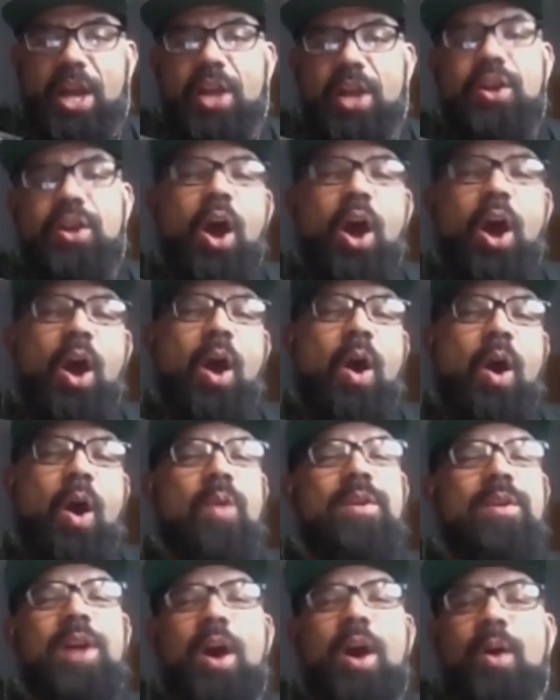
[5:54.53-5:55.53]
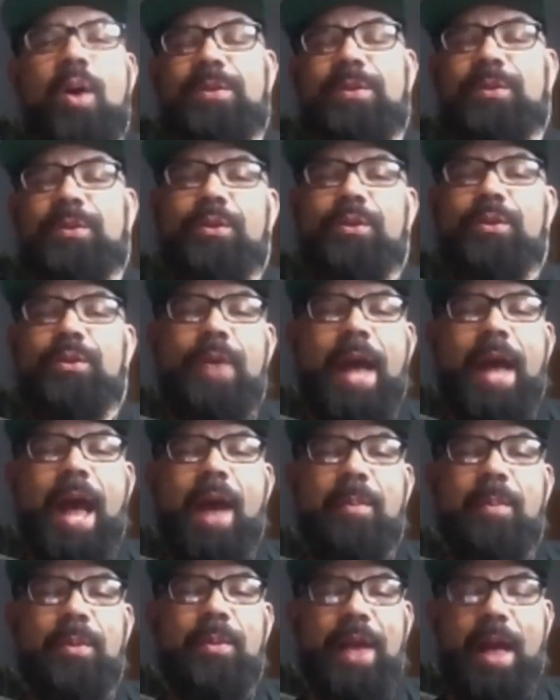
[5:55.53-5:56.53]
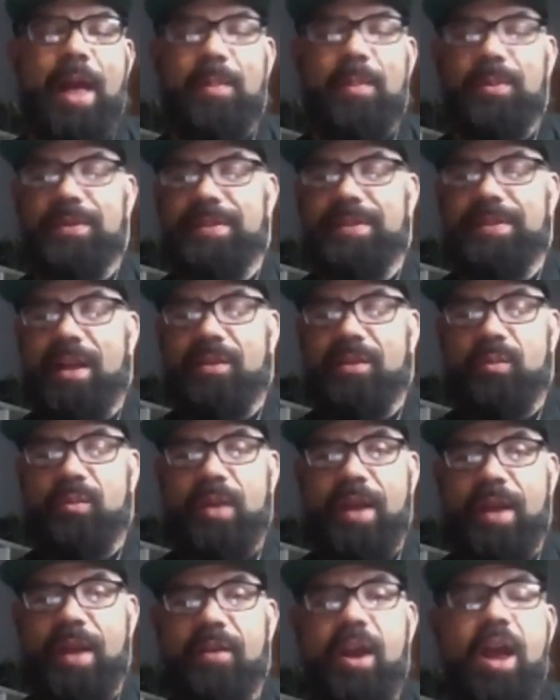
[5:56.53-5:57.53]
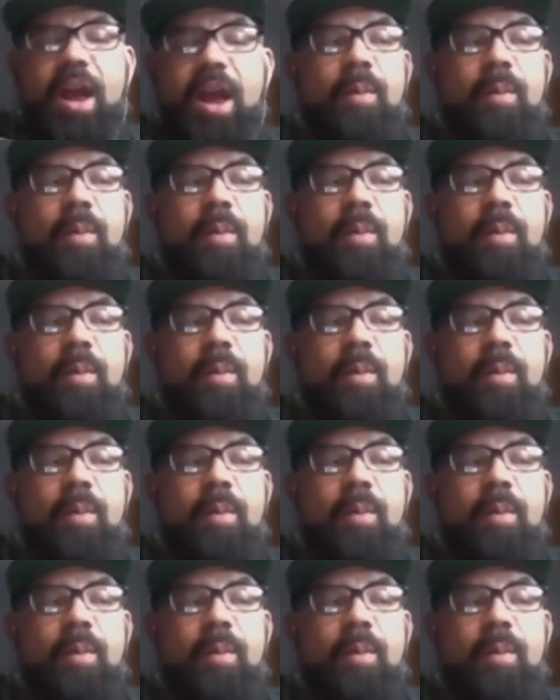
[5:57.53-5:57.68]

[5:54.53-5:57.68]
no, screw Apple. Apple sucks, whatever.